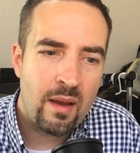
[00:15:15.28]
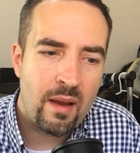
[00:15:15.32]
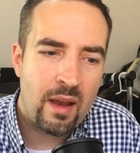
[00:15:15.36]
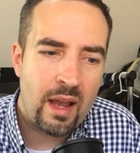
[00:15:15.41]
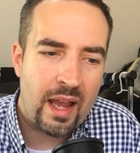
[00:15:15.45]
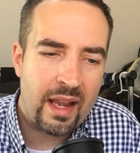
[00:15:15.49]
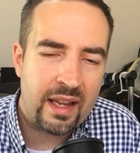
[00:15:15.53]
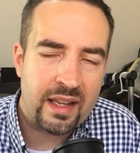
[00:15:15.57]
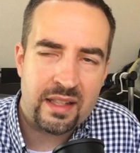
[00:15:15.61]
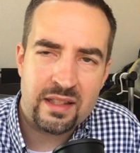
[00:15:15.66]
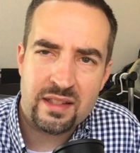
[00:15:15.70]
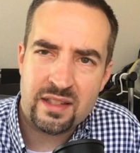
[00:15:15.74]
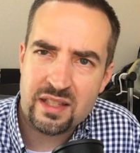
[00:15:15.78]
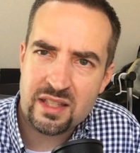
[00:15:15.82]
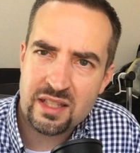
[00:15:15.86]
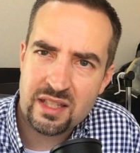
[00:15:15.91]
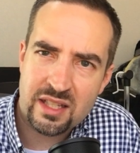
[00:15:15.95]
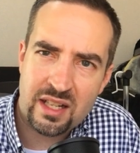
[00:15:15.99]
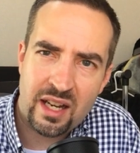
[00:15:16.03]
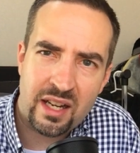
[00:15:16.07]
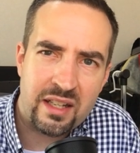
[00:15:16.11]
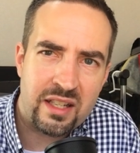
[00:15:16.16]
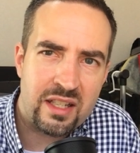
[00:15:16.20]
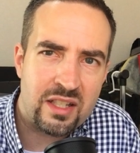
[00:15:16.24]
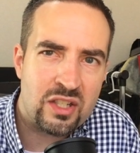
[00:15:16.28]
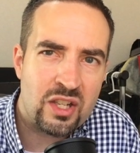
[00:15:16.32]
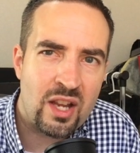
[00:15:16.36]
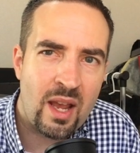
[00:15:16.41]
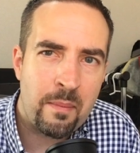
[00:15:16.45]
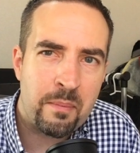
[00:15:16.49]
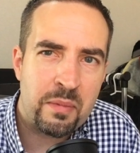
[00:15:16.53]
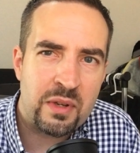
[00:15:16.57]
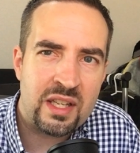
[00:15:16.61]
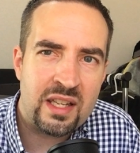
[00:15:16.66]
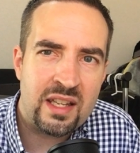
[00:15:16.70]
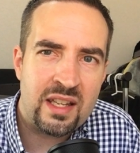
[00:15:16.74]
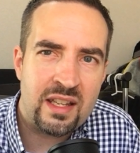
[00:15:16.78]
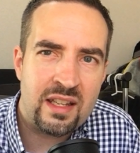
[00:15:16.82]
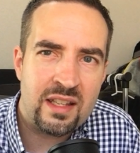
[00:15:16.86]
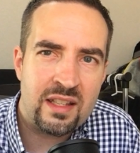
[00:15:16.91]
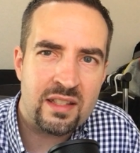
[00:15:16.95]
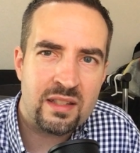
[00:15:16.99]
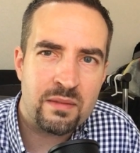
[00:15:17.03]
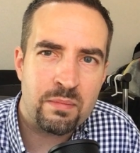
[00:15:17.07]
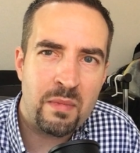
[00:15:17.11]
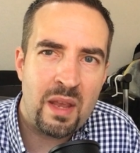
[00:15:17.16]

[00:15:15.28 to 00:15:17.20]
I can study Japanese.